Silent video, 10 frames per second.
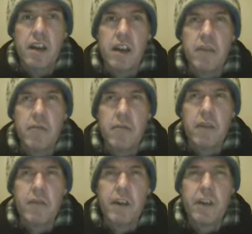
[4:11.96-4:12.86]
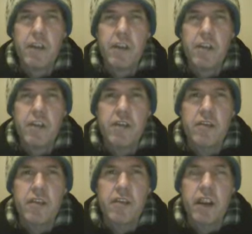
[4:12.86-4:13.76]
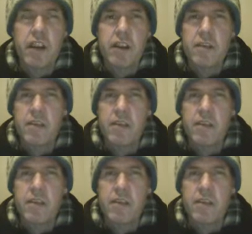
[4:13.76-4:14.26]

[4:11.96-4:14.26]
And one thing I noted, that